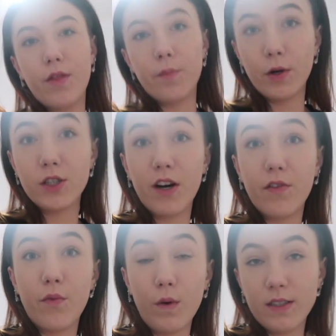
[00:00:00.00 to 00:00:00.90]
the
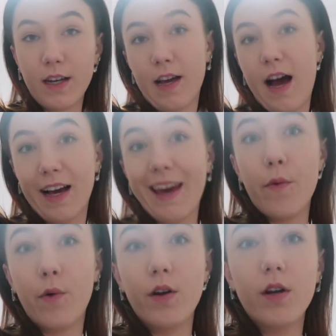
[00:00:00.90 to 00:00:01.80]
bookshelf once I
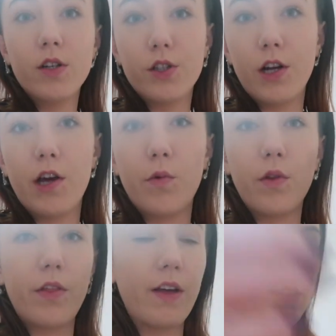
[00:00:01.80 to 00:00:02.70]
get one to show you all
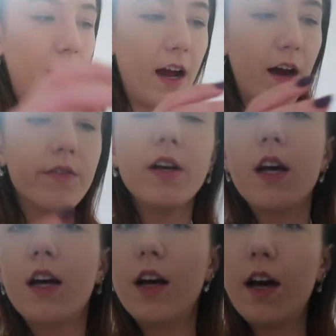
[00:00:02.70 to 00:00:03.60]
the things that I have.
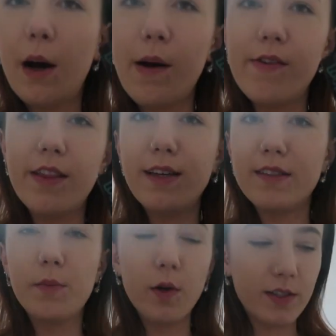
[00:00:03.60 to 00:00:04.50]
However, these are
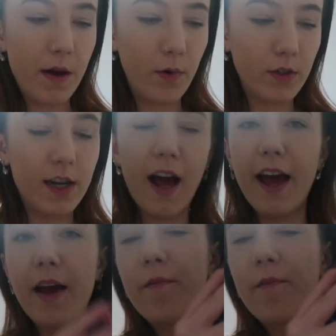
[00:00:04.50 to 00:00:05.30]
the books that I bought today.